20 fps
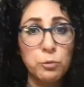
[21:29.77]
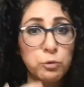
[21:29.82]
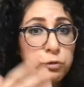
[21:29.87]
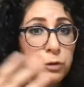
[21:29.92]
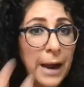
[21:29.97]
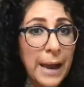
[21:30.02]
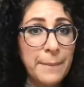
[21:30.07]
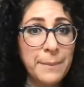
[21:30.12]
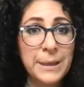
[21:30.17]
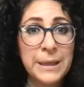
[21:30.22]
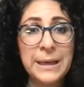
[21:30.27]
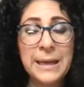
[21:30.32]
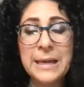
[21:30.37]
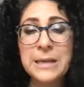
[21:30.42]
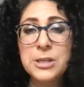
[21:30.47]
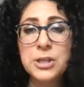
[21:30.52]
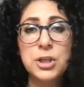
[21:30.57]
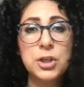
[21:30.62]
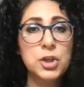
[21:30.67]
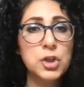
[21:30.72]

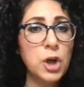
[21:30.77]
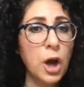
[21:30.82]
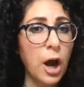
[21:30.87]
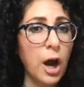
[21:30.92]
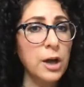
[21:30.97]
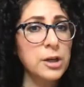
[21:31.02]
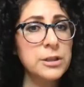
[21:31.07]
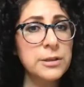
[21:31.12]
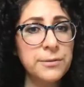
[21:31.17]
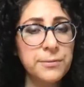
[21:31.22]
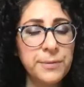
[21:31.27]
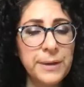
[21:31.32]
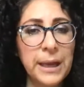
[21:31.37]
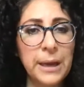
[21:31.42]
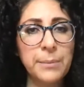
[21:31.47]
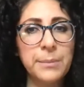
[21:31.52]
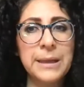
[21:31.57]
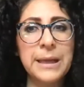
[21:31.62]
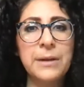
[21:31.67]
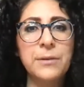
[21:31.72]
reminisce, talk to
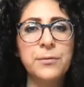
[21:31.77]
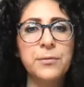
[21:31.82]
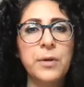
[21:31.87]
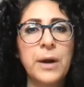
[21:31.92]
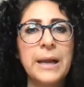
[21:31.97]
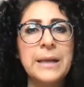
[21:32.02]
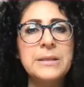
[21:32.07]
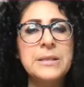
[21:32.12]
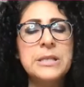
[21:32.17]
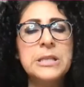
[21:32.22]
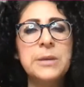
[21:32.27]
family and friends